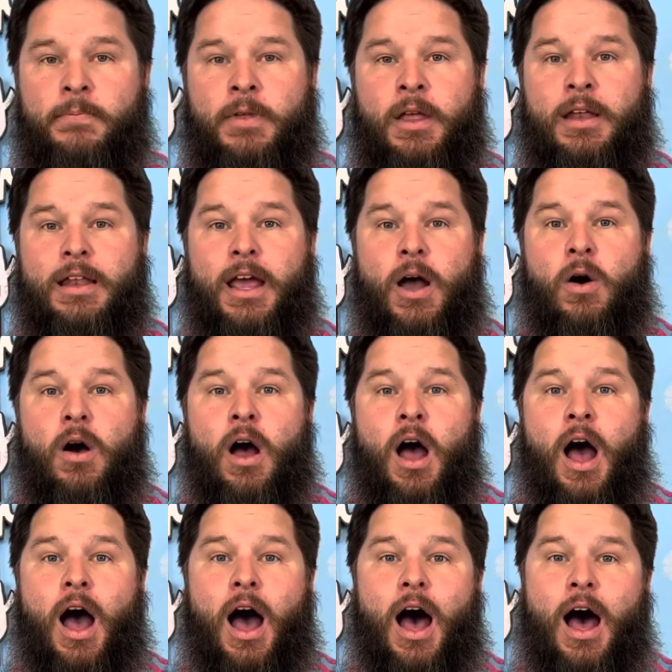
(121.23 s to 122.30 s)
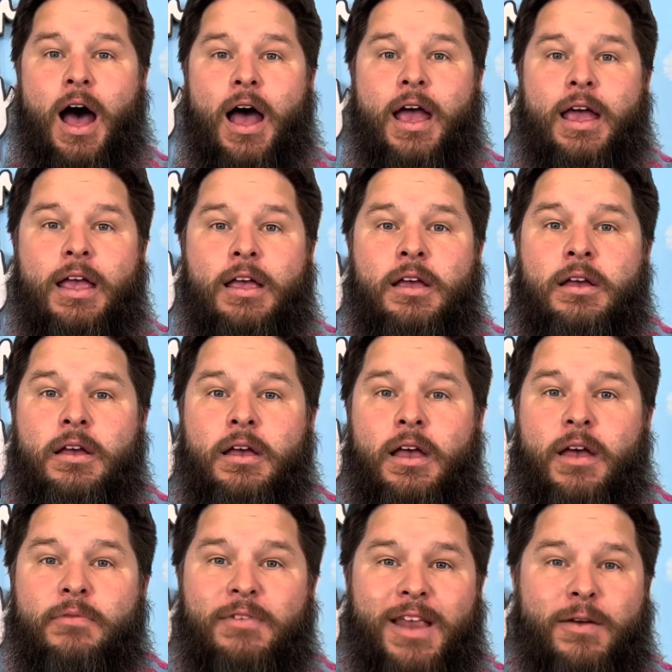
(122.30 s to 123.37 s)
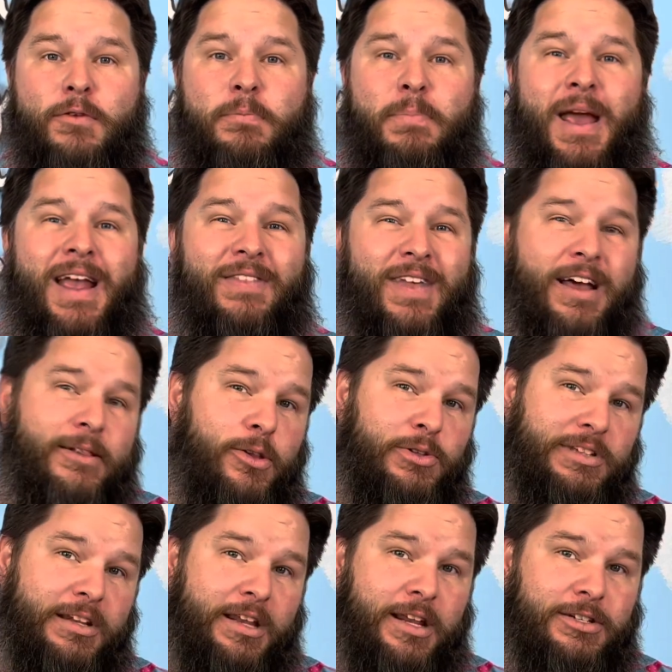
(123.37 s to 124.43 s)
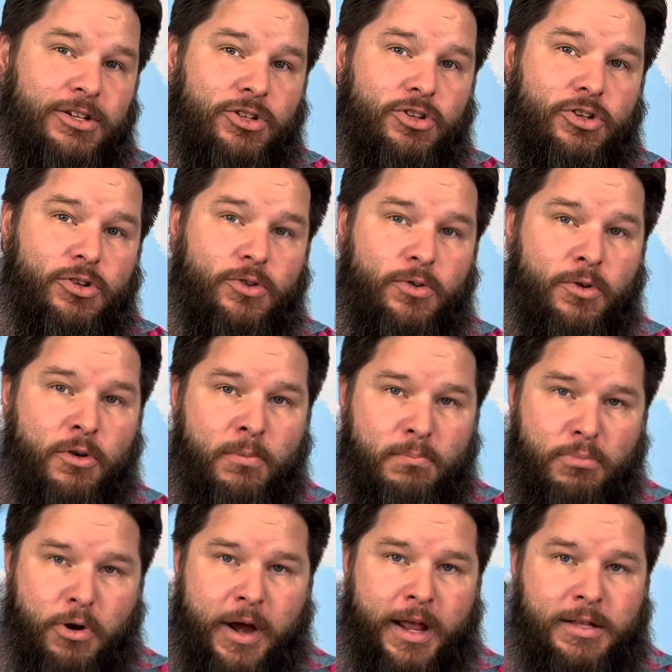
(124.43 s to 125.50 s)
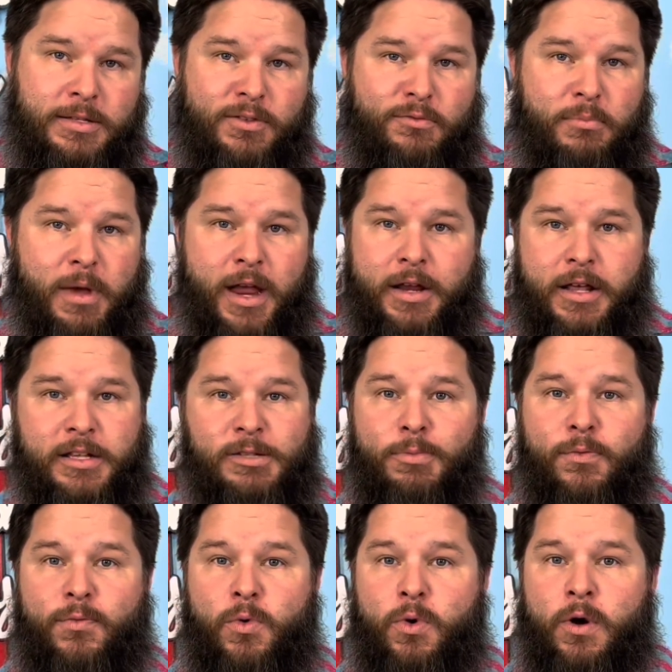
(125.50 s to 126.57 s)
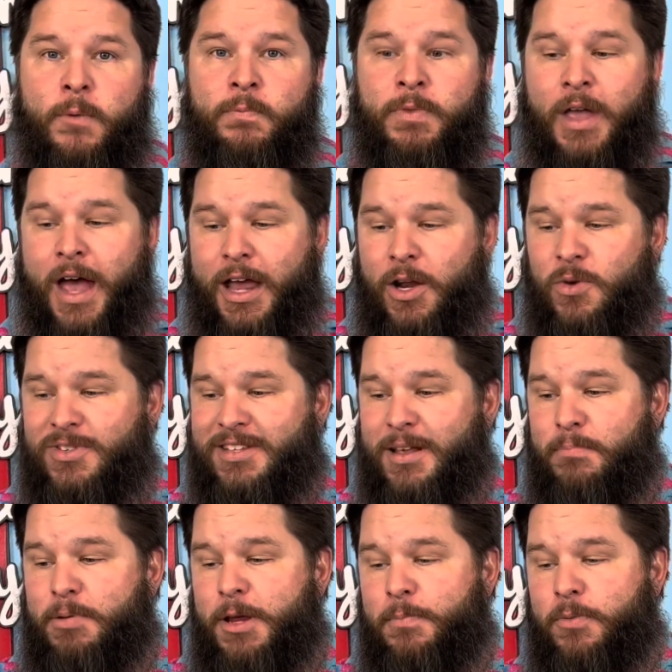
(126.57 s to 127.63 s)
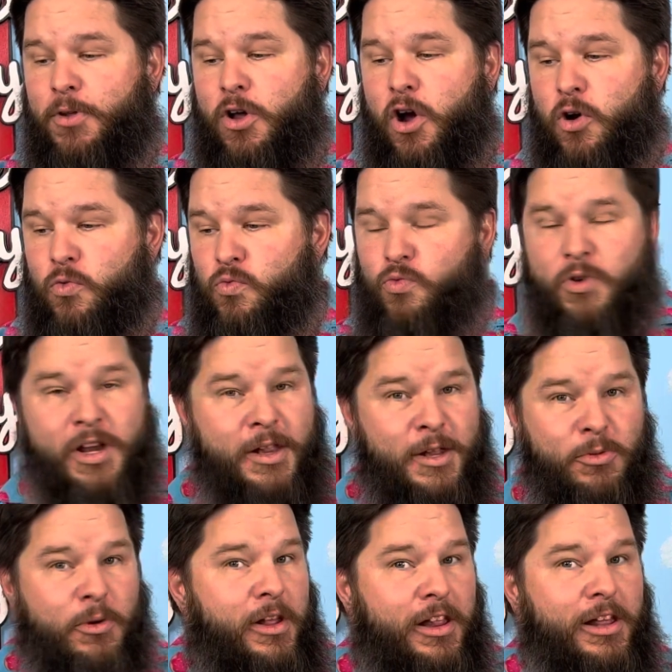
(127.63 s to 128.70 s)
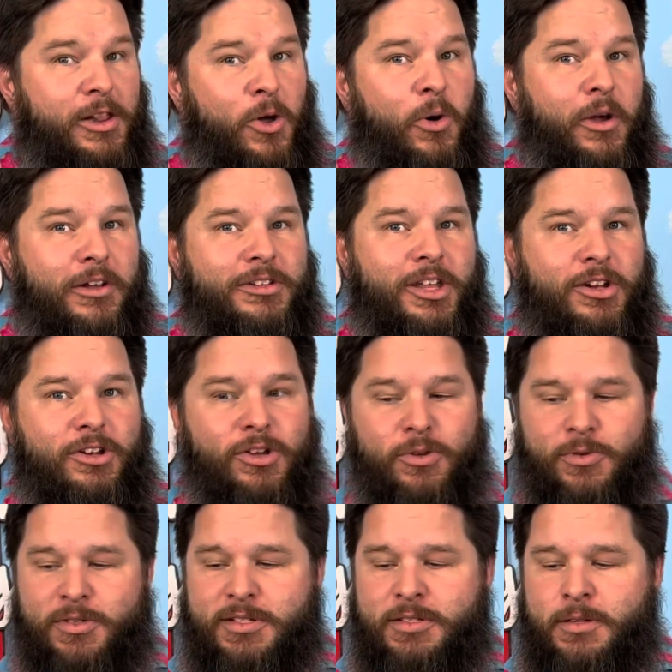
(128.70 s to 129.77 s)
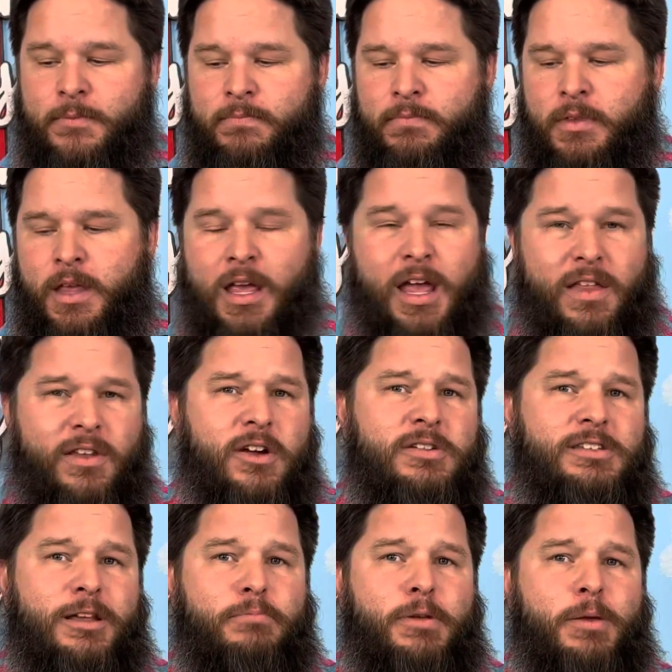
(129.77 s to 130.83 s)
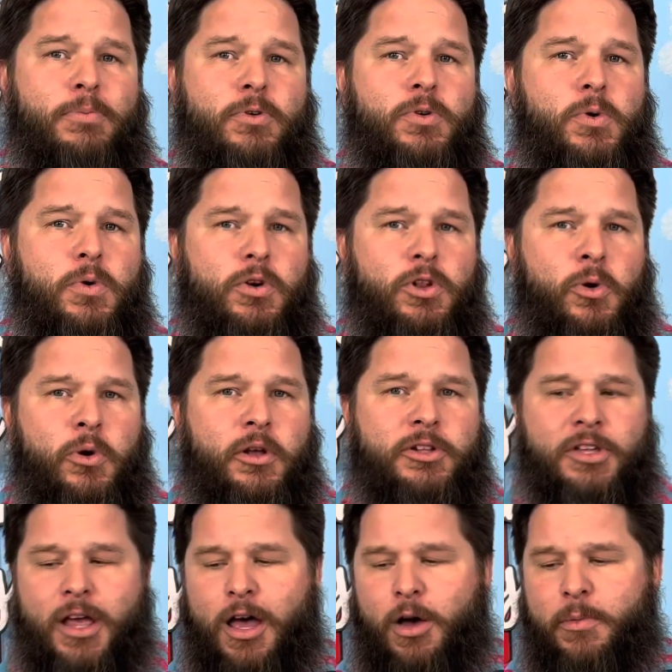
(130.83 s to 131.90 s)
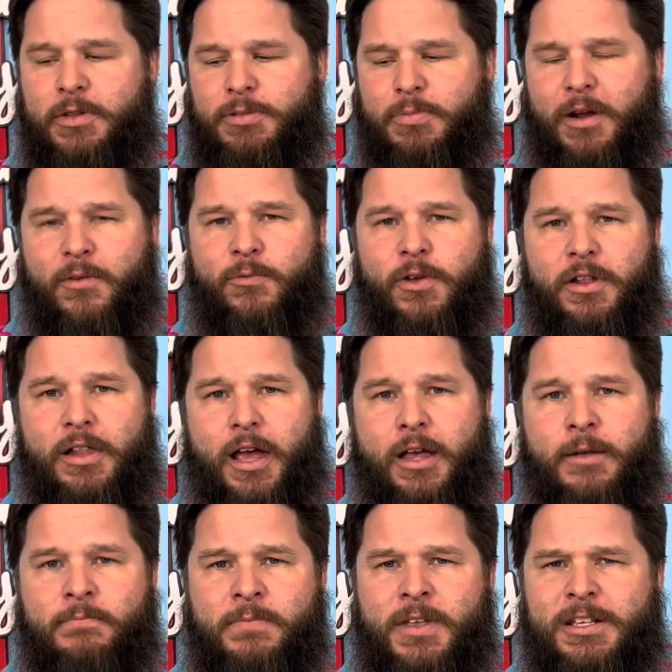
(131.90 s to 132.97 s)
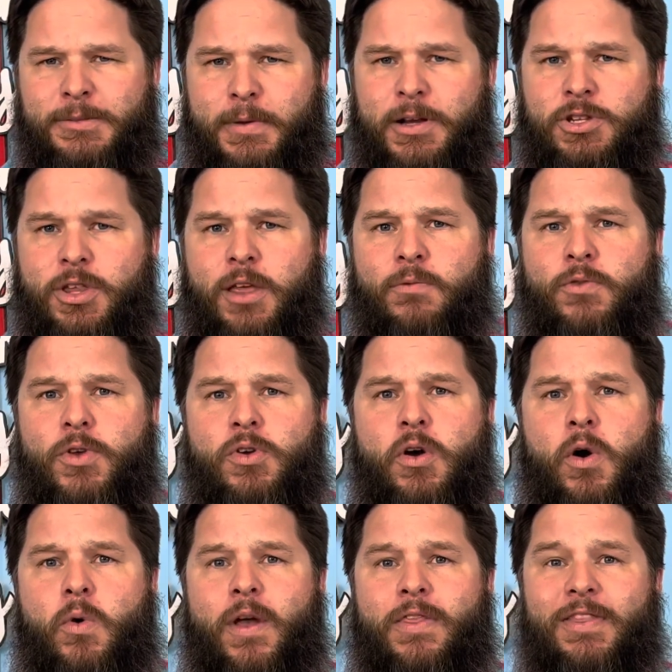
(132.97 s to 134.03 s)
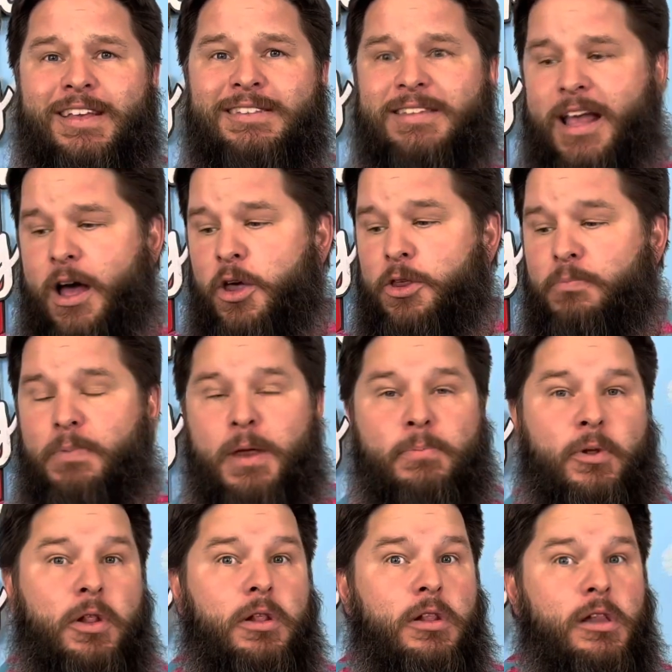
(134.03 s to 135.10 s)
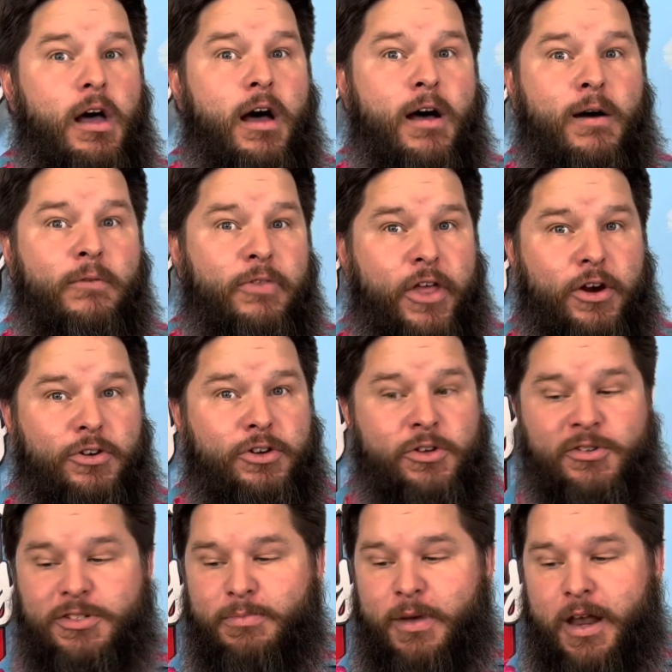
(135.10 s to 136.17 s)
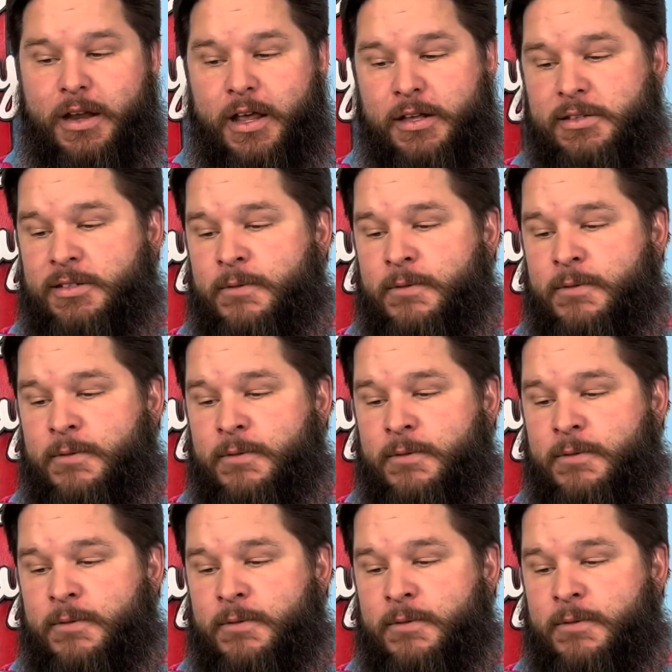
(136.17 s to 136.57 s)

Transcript: Now, I have never paid that close attention to brands of mayonnaise before. I know some people are really loyal to Duke's, and there are some people who are loyal to Hellman's, but I feel like, especially if you go in the South, people love their Duke's mayonnaise.